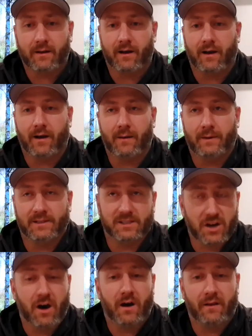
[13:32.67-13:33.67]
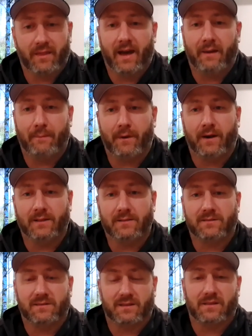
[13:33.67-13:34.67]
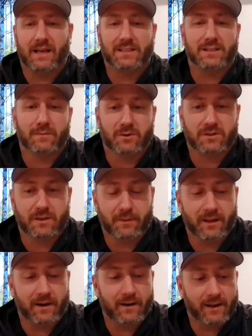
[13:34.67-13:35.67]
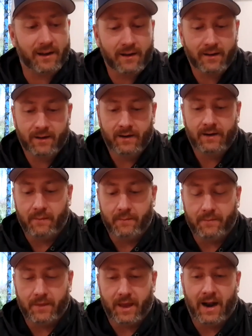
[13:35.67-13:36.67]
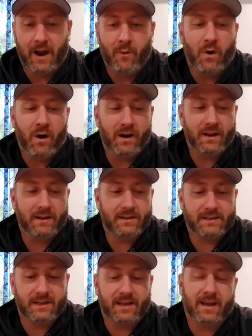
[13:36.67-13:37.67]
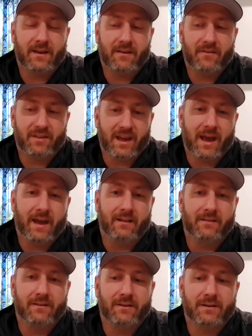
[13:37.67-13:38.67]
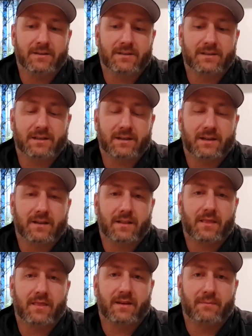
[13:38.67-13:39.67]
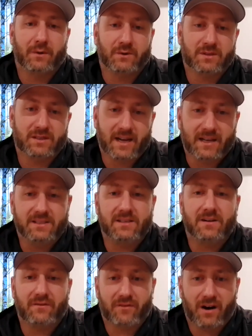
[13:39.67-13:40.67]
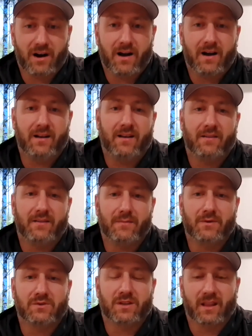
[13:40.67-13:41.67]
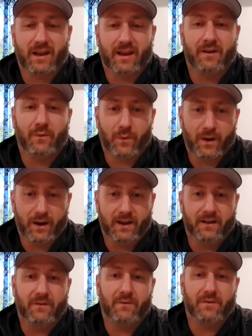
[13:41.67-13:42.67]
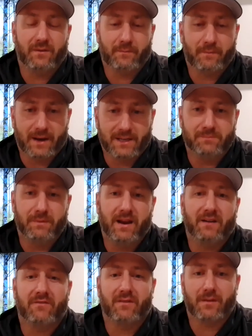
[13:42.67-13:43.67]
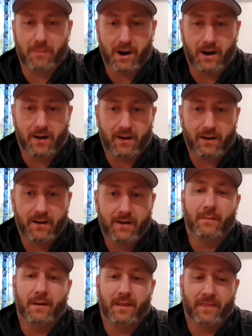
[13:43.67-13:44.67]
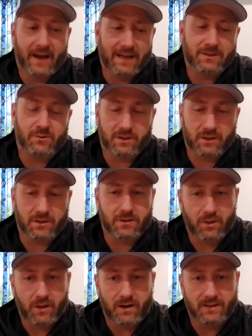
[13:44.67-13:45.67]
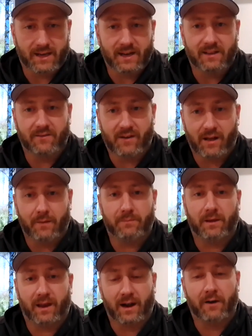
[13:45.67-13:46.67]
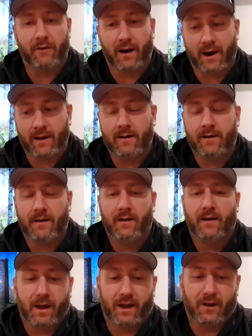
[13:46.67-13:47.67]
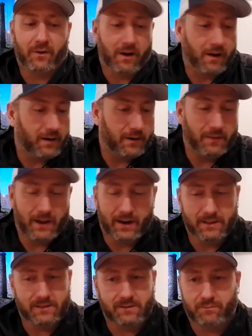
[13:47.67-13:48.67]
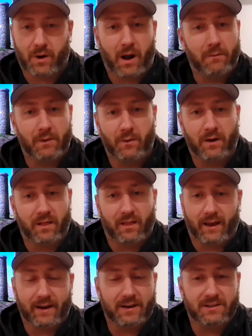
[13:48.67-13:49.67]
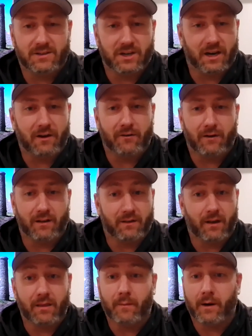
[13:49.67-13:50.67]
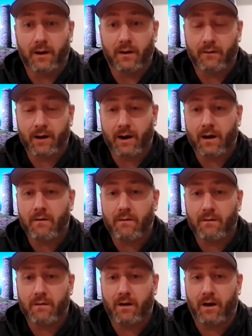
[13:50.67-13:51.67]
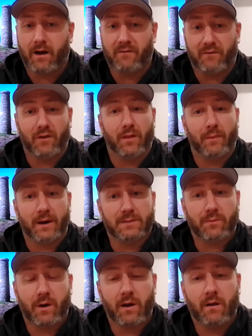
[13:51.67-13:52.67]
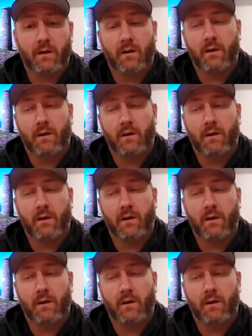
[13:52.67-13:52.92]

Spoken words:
It's not that, but that's the most similarity. And I wanted to give the anglers the most sensitive rod, the most lightweight with the best bang for the buck. And that's what took so long to get it developed and get it right. I go to argue that it's probably one of the lightest jigging rods on the market right now, for the price point.